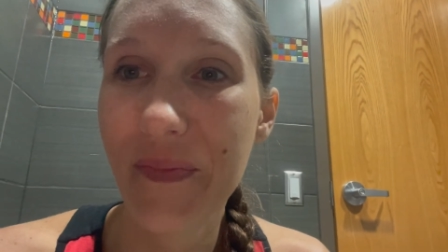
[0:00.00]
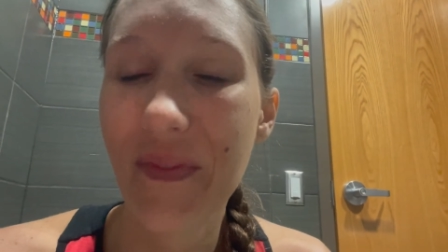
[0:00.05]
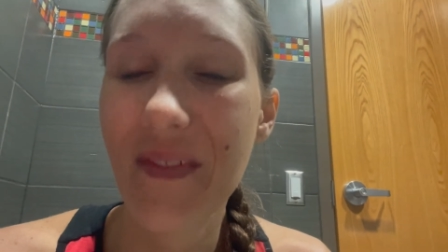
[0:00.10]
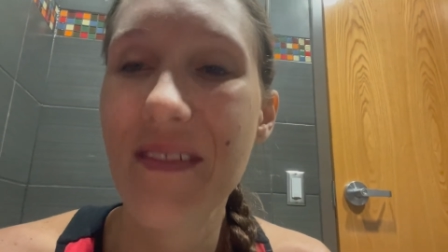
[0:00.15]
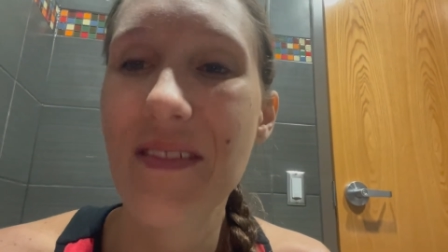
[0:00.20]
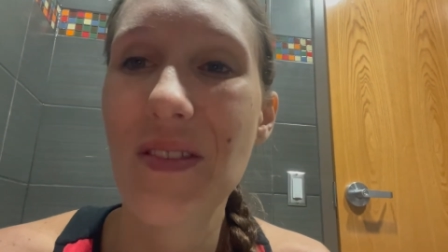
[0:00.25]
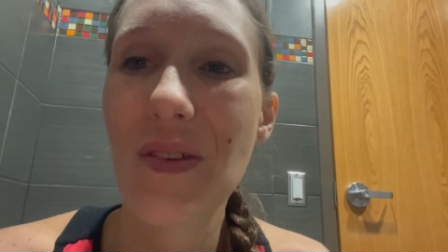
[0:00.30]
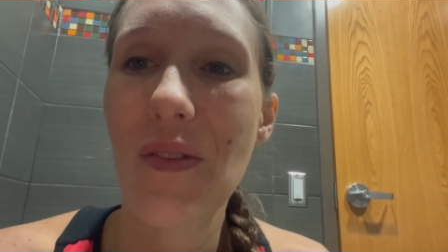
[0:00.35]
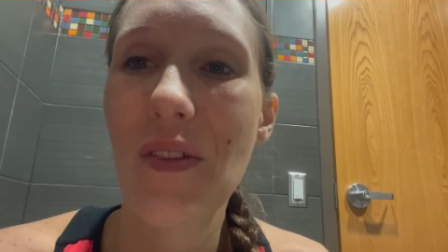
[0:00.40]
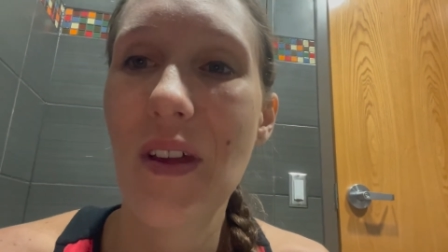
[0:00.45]

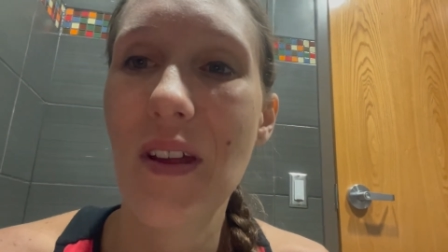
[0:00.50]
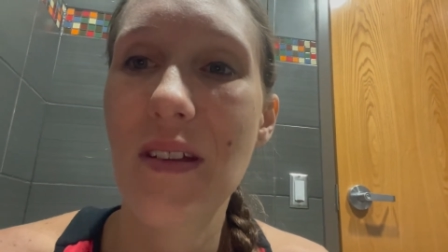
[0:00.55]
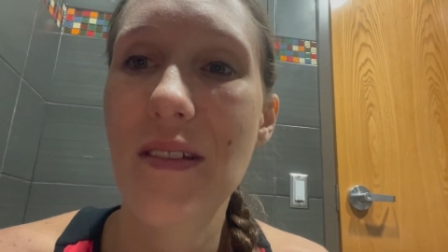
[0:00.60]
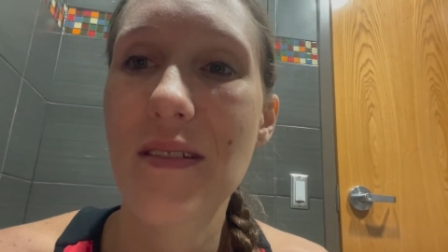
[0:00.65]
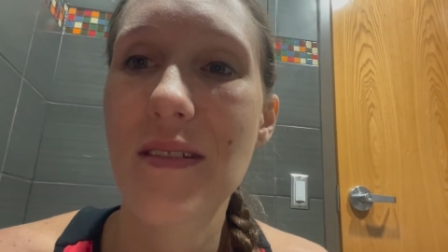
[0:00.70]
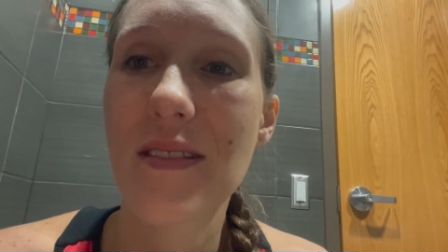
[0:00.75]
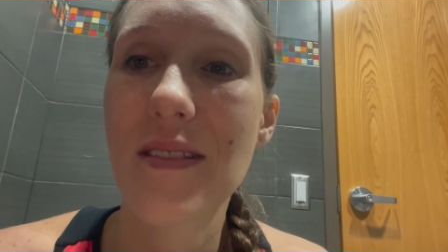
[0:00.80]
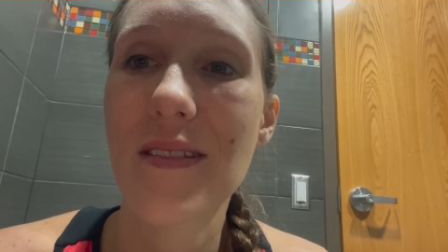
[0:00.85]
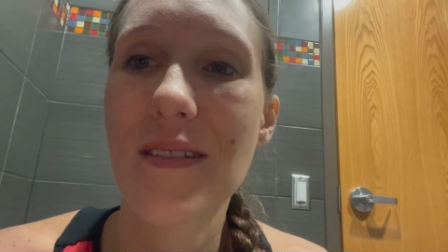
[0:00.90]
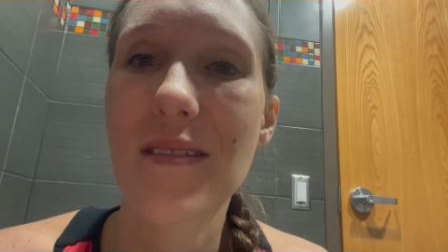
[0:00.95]
so
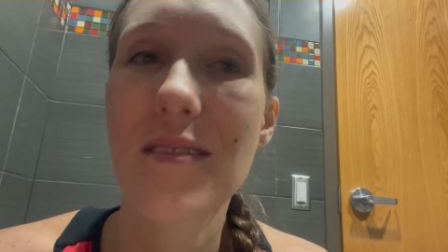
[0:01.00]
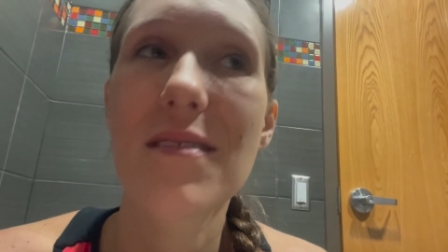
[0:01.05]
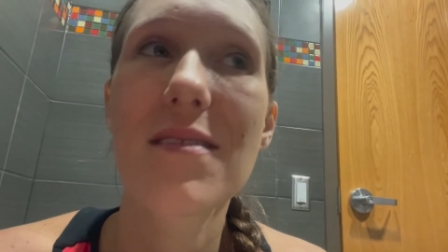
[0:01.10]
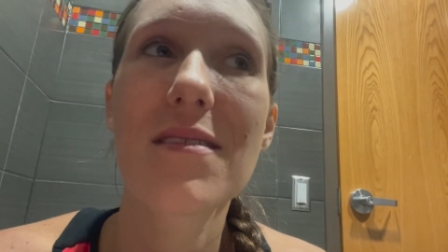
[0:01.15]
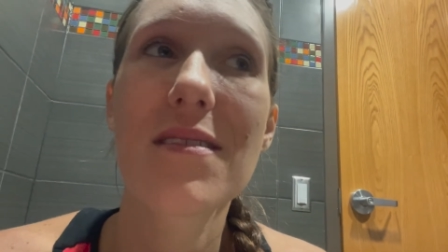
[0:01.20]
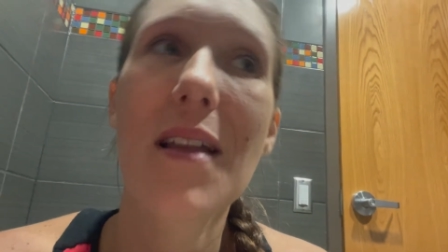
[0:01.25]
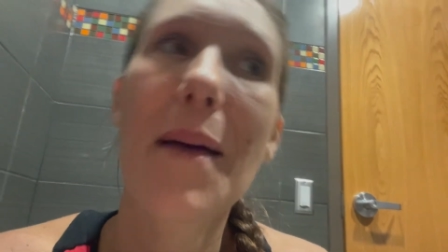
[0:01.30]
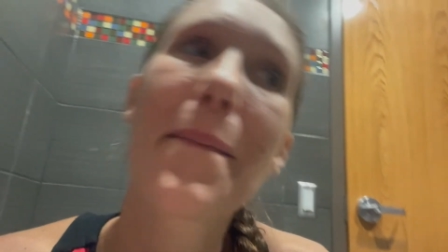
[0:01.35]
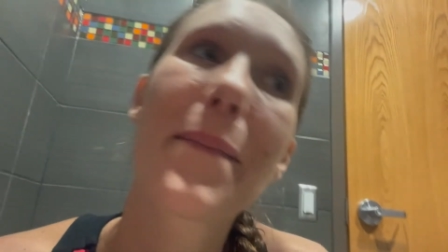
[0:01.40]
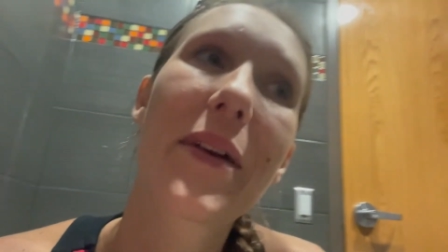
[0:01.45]
there's a
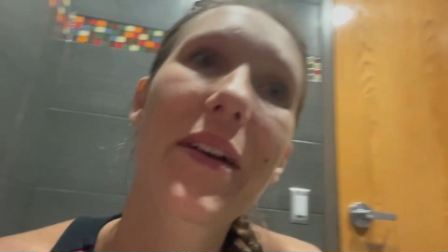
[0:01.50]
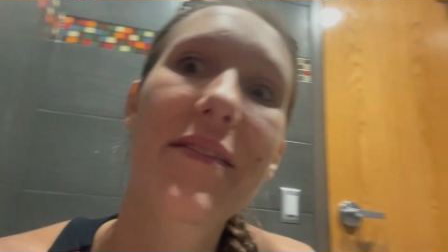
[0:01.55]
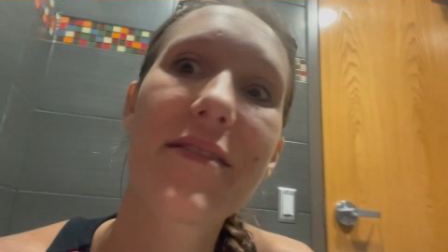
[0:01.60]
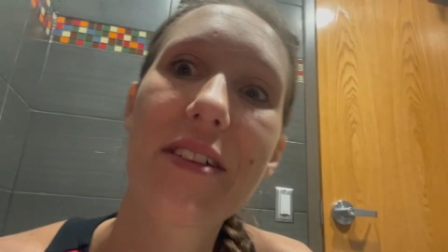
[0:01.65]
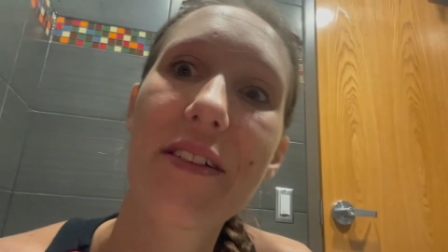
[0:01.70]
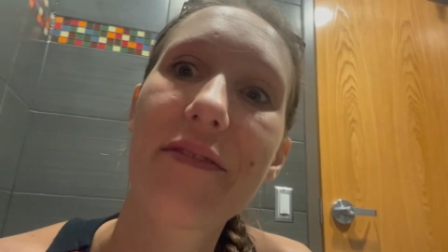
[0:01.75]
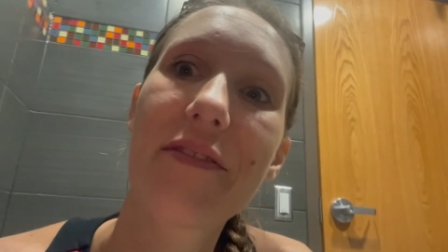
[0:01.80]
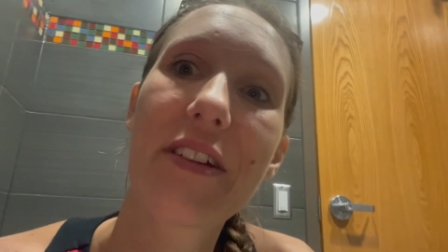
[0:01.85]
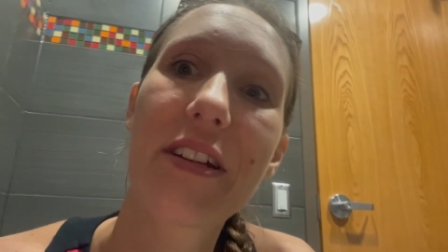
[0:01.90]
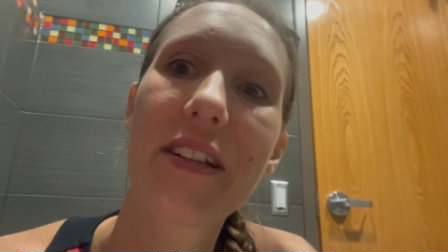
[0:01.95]
number of
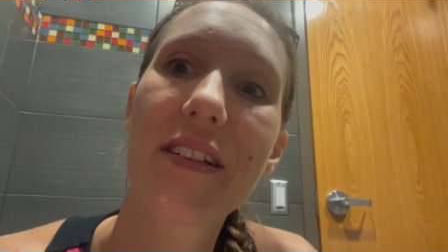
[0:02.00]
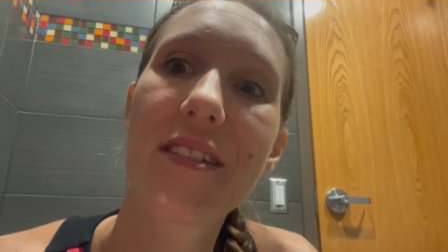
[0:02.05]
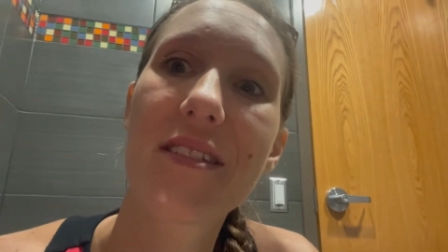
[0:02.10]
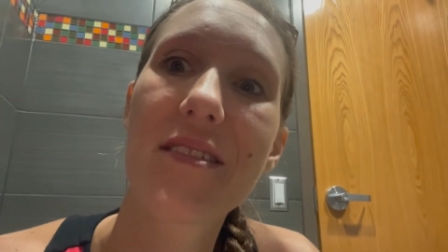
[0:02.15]
different